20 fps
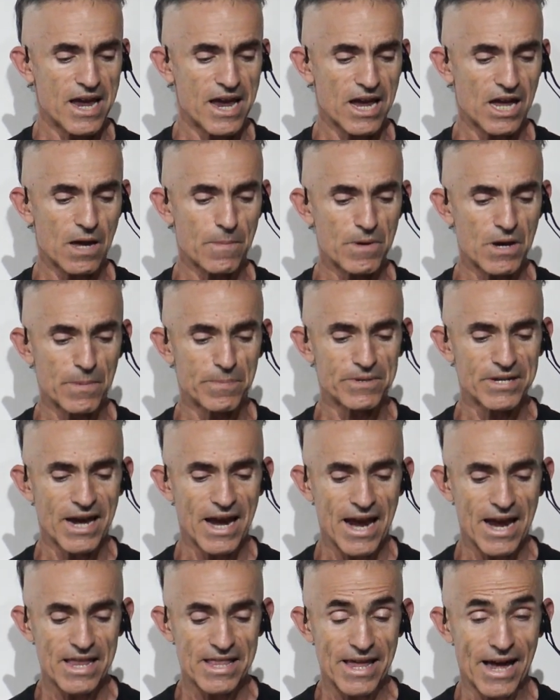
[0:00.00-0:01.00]
It can be
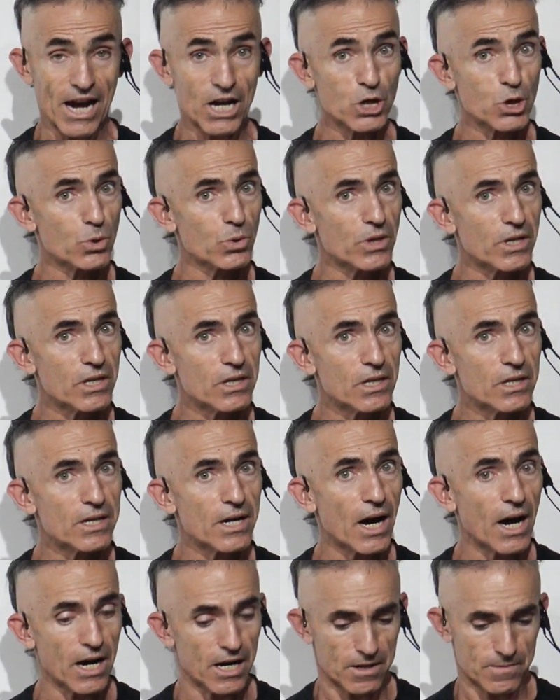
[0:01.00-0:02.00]
obtained naturally in the
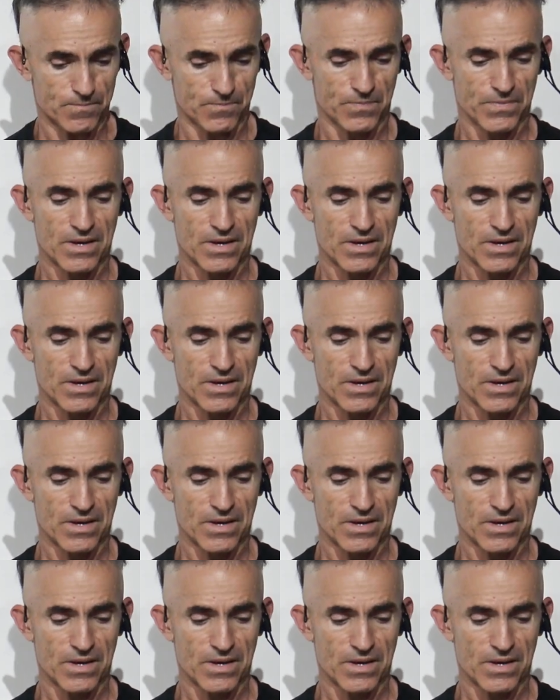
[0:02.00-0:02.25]
diet.